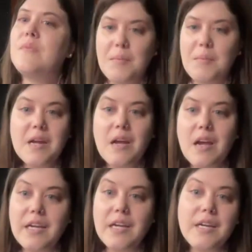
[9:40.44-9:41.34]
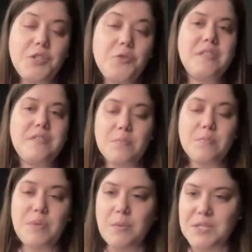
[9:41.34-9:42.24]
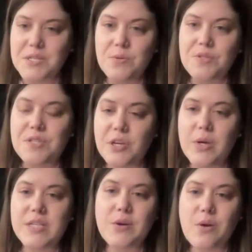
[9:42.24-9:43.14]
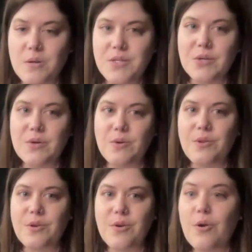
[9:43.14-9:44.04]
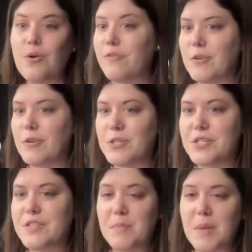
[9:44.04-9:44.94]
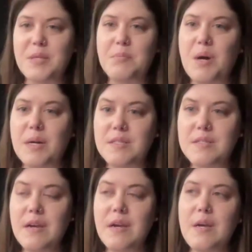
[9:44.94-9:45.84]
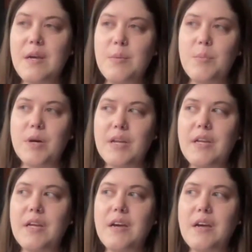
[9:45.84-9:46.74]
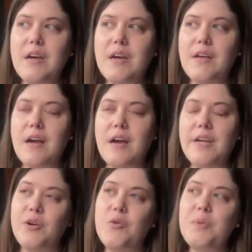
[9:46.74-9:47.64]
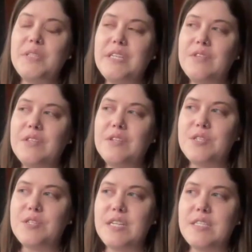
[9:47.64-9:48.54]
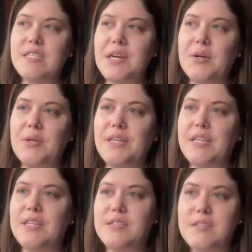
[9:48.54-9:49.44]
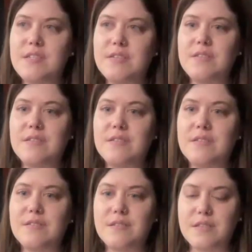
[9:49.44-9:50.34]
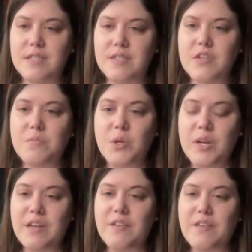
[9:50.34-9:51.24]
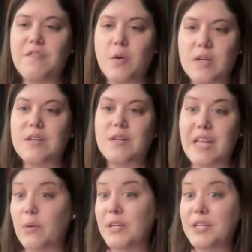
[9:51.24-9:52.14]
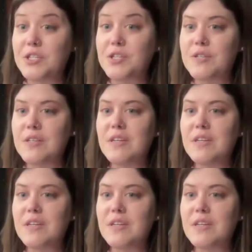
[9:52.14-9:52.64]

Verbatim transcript: I mean, I, I do believe that public schools in the US are also their own versions of melting pots, but I don't believe that there's necessarily this this community focus on language.